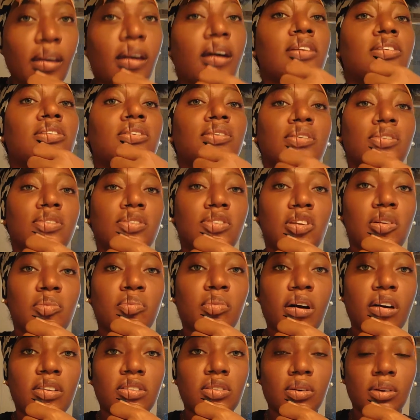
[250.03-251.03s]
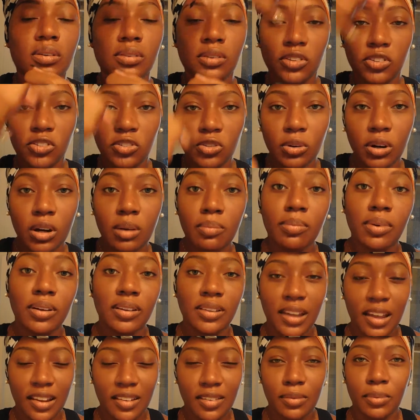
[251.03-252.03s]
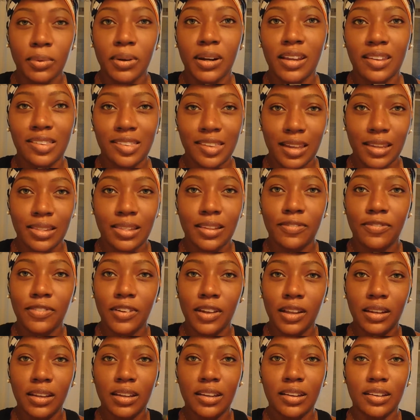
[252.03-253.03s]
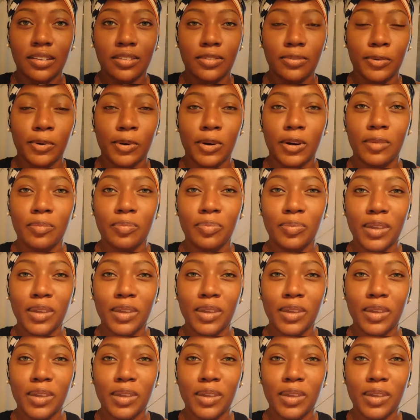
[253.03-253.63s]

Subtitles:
As you can see, mine are a little short, but that's what I said the fill-in is for.